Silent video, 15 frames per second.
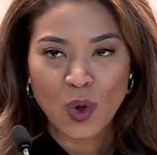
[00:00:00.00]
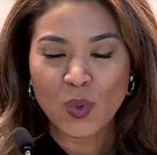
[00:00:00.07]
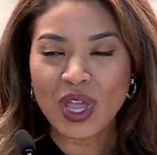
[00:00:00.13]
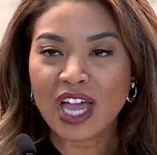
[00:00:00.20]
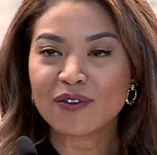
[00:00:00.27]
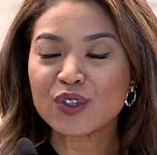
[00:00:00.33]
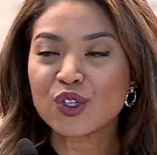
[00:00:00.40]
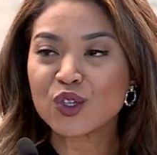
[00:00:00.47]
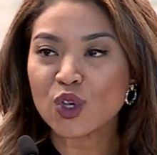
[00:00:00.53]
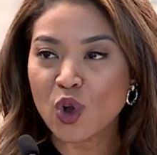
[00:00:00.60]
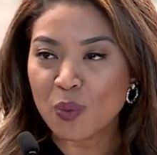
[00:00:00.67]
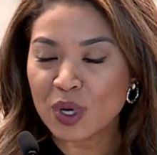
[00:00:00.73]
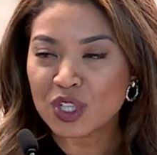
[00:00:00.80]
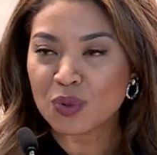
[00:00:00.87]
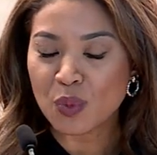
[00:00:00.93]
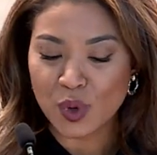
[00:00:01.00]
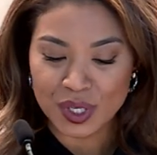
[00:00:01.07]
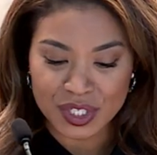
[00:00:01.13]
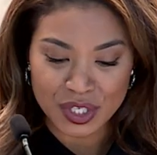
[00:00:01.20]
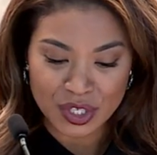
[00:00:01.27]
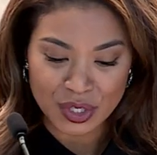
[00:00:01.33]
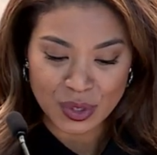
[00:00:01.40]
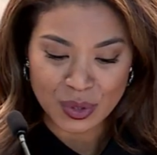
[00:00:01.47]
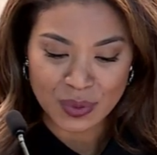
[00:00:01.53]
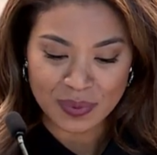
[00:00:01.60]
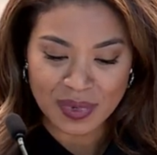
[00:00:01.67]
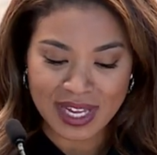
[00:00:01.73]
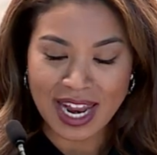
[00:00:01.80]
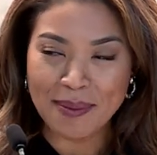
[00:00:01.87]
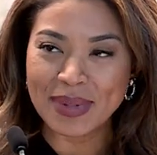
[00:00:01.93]
We have so much more to do,
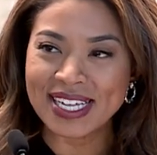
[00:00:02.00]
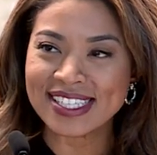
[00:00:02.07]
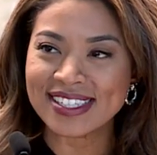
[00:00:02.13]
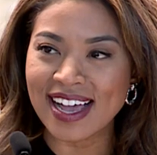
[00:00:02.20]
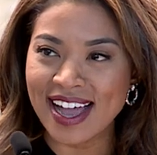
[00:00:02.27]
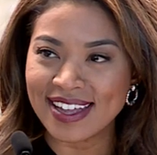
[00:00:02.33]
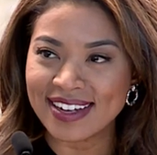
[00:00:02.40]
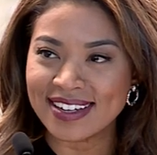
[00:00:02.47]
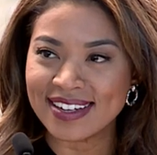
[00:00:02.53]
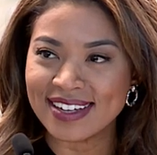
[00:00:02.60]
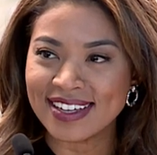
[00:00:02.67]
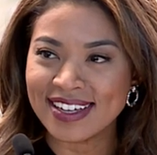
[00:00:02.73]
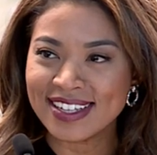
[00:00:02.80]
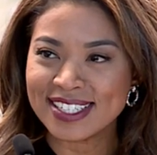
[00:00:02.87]
and I'm excited